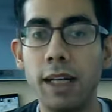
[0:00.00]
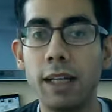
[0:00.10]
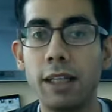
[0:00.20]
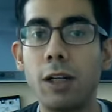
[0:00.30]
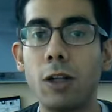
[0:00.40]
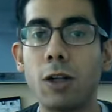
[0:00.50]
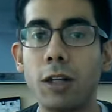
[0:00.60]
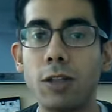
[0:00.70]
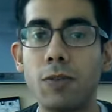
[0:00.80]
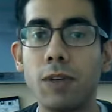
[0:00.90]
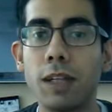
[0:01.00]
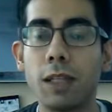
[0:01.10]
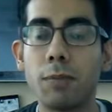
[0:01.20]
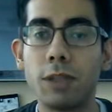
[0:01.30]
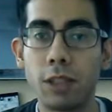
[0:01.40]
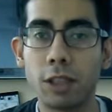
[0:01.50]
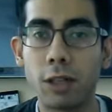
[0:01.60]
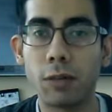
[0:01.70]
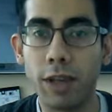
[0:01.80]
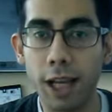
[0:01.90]
They are looking to fill in the position
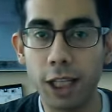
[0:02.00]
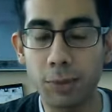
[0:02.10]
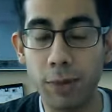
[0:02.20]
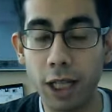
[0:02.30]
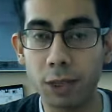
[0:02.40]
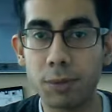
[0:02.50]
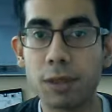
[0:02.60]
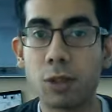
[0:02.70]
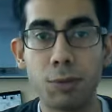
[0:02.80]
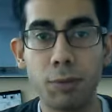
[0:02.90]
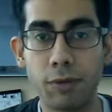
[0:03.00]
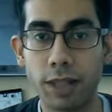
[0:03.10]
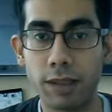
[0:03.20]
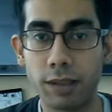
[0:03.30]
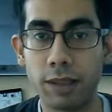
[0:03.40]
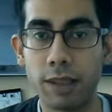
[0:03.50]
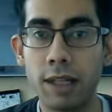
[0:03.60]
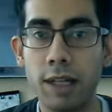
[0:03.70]
of cash management supervisor